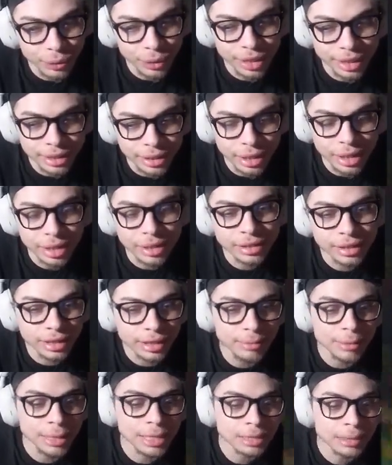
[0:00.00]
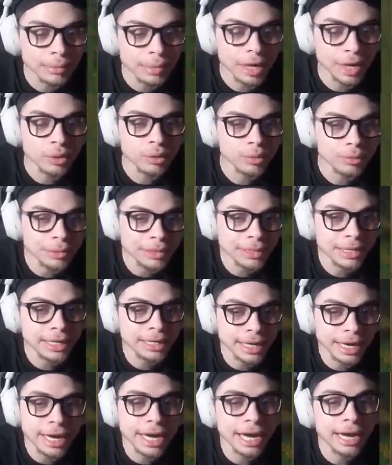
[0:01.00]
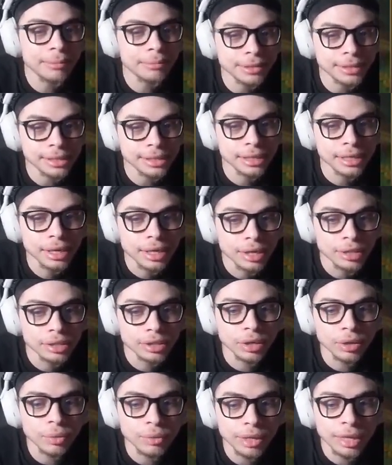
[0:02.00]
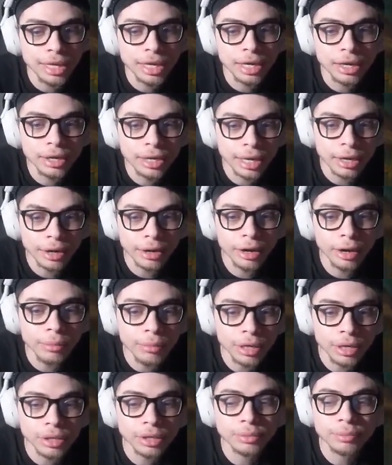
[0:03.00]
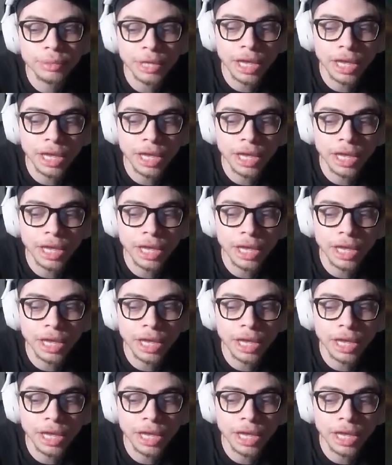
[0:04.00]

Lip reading: he does. He makes a micro mistake, it happens. So we come here, pick